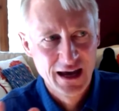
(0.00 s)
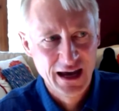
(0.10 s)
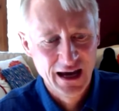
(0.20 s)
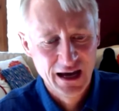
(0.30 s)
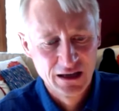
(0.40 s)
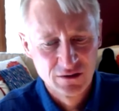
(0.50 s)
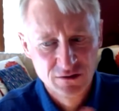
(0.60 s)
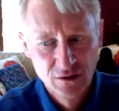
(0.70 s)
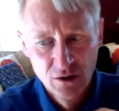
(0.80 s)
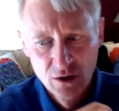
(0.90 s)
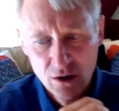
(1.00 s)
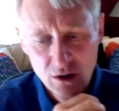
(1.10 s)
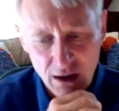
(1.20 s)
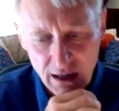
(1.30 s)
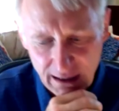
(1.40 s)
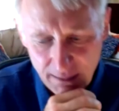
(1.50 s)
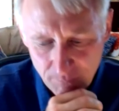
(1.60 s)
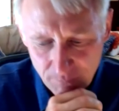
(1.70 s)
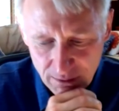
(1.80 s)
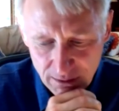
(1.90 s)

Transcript: And um,